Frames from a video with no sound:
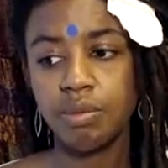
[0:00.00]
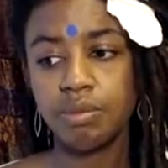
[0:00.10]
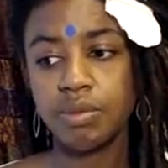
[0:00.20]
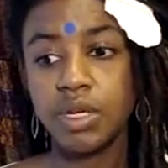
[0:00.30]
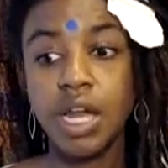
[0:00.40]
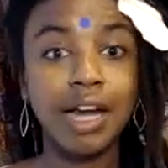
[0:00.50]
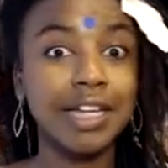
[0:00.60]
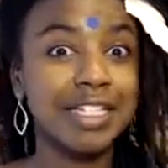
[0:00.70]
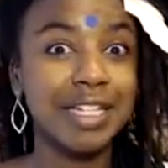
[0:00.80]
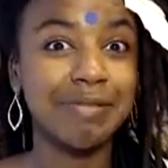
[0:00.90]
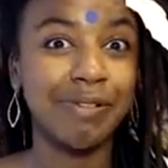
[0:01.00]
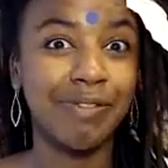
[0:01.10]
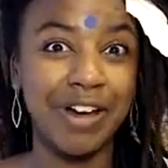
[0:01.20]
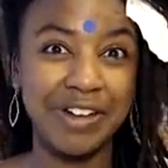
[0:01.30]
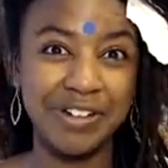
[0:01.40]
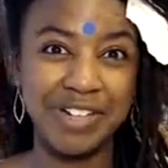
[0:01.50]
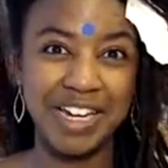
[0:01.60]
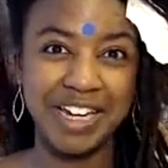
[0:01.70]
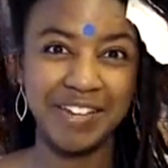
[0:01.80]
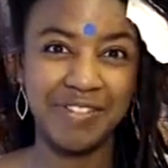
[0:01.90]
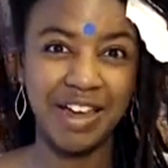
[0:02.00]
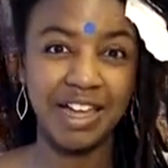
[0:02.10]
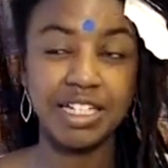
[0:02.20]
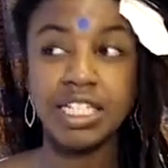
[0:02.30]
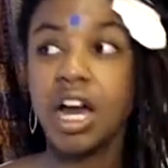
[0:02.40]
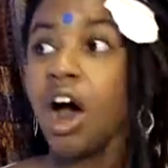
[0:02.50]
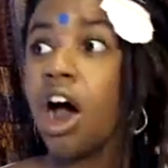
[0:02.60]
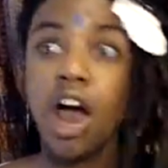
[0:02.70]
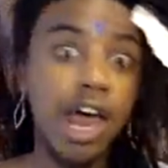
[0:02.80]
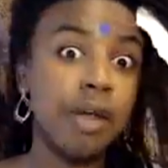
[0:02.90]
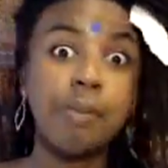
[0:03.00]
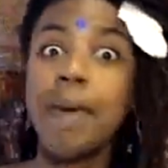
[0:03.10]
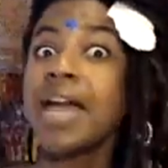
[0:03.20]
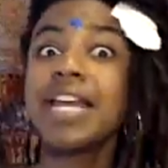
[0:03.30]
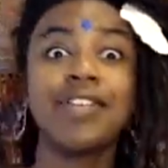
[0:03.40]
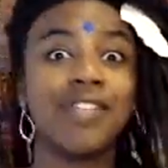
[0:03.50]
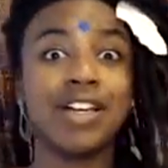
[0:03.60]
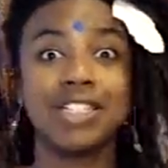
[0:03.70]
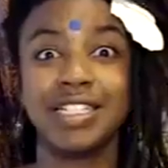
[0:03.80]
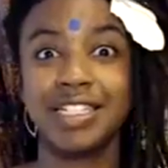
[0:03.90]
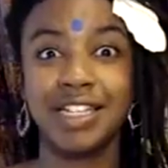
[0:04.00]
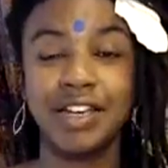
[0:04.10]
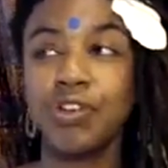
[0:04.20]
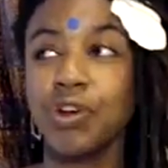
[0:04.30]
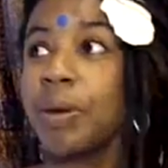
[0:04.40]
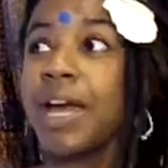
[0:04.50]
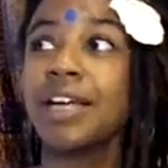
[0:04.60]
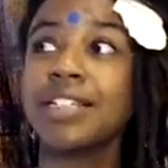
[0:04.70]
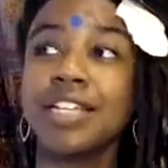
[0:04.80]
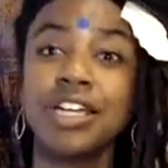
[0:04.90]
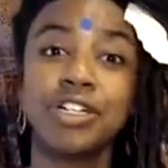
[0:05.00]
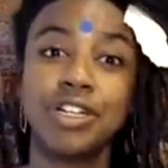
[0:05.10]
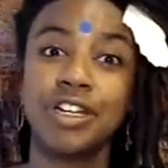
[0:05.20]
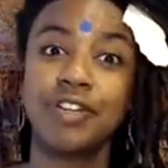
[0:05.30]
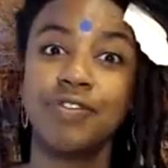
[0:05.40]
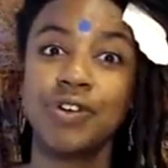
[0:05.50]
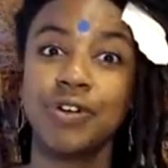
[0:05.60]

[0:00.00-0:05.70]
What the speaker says: not as deep of an understanding of that. So, and many of us, if you're paying attention and if